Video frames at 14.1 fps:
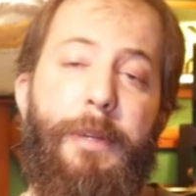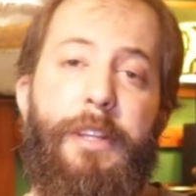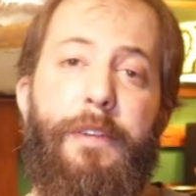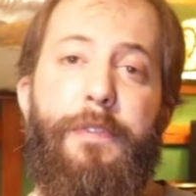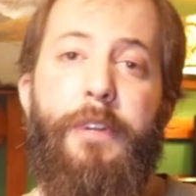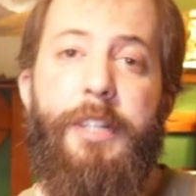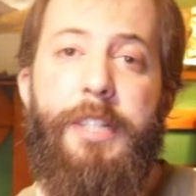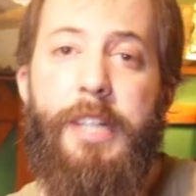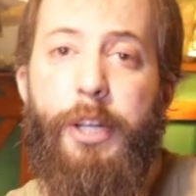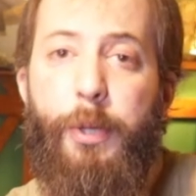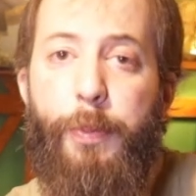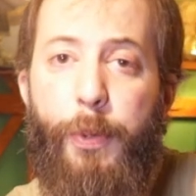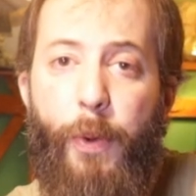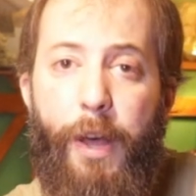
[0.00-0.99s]
right, my dear friends,
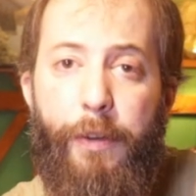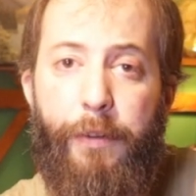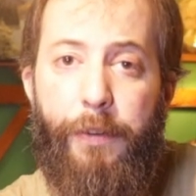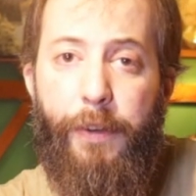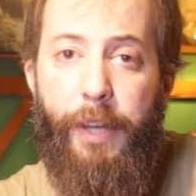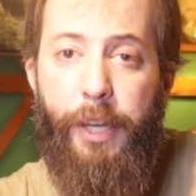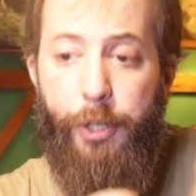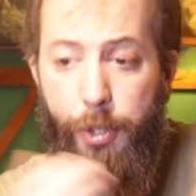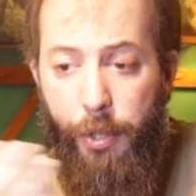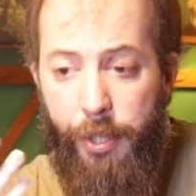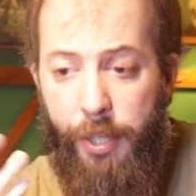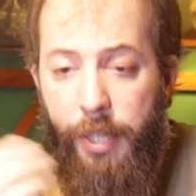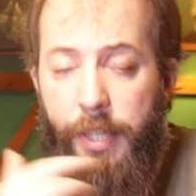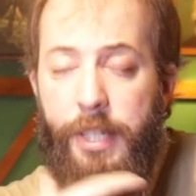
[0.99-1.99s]
I hope you have
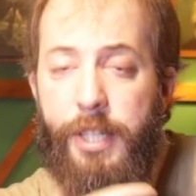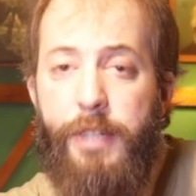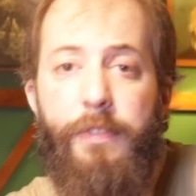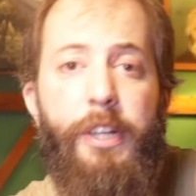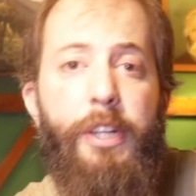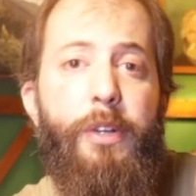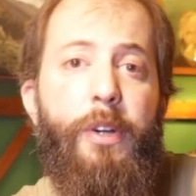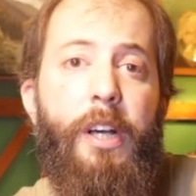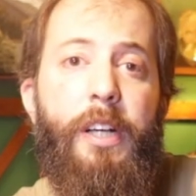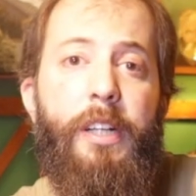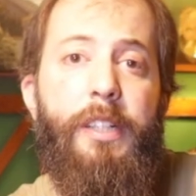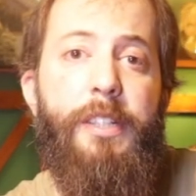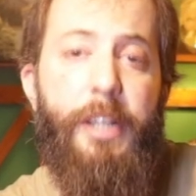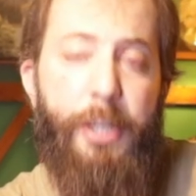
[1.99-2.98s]
enjoyed this video.
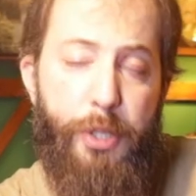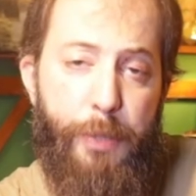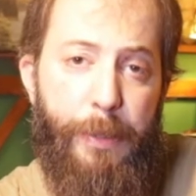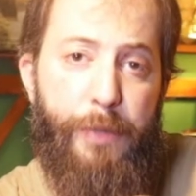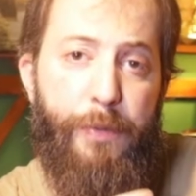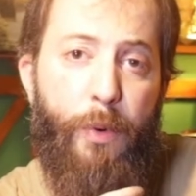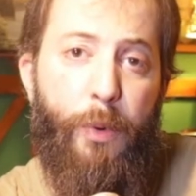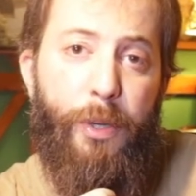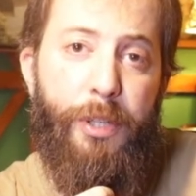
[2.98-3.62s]
Thank you so much for